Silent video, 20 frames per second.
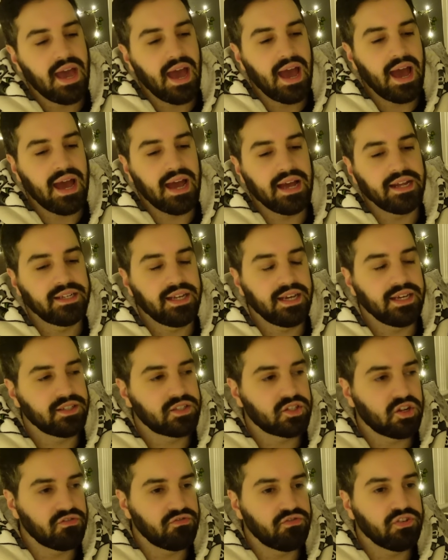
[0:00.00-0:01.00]
and
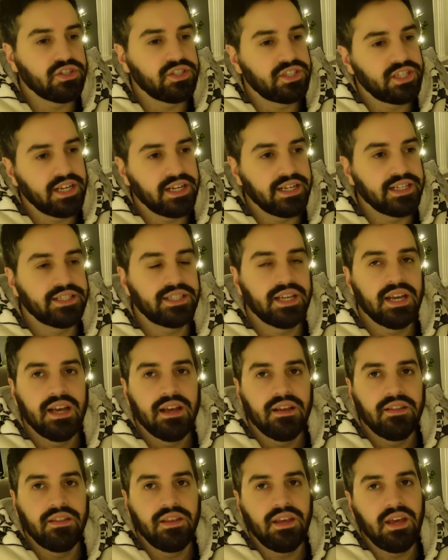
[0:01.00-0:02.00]
has confronted
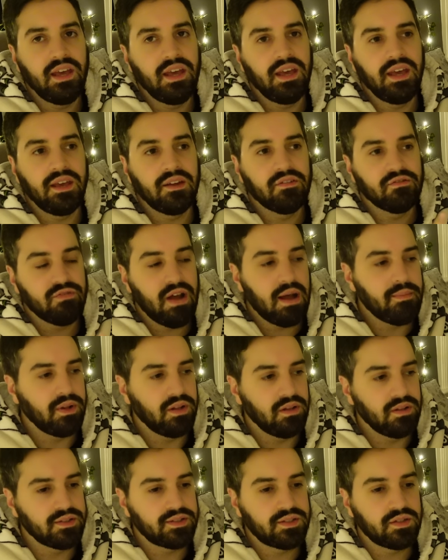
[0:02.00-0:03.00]
the
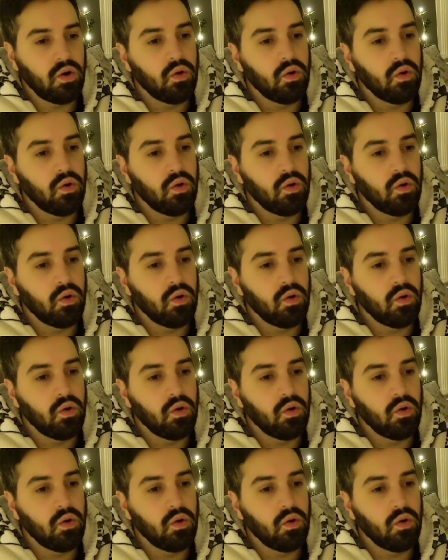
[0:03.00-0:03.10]
rebels,